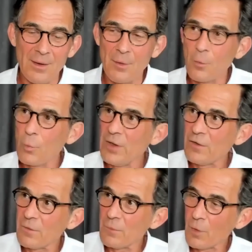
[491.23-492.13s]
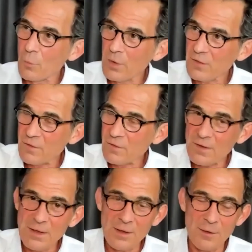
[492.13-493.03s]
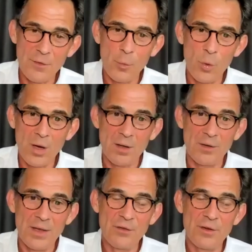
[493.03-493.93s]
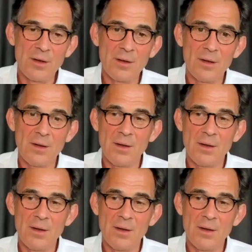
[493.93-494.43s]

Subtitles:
And what we see of the world is an